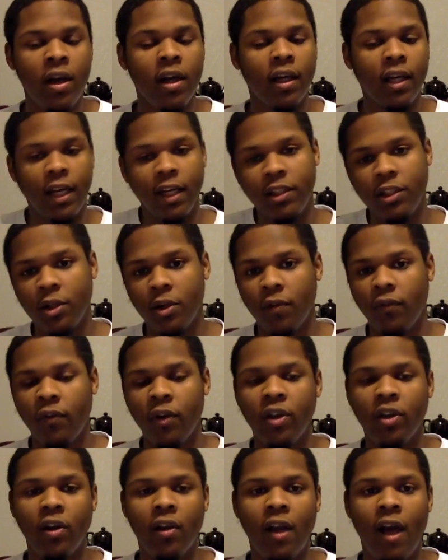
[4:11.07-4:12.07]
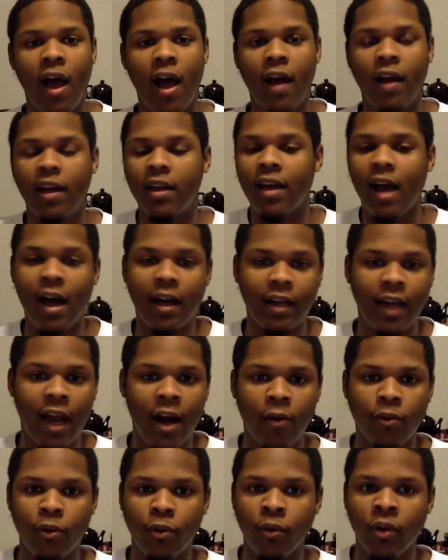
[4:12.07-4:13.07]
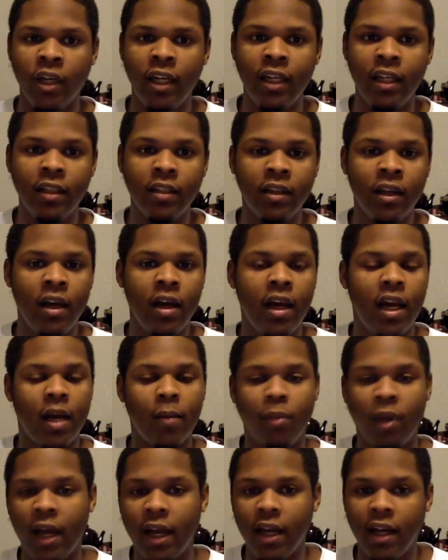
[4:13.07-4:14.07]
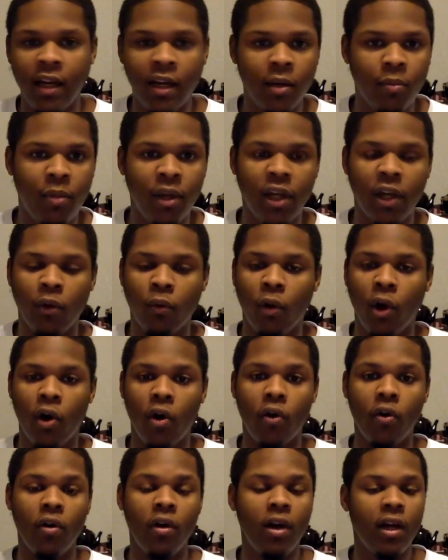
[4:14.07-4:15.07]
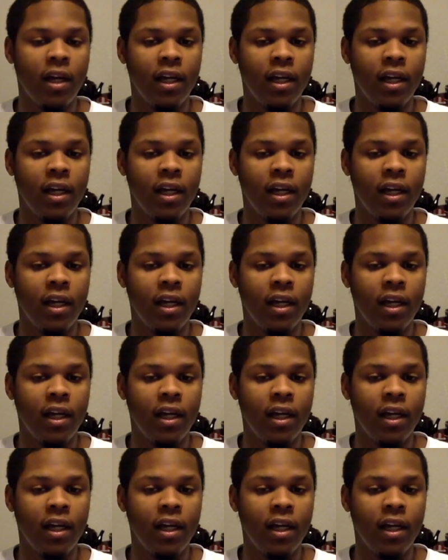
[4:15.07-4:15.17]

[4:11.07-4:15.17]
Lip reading: get to the free throw line and knock down threes and play it in the pick and roll.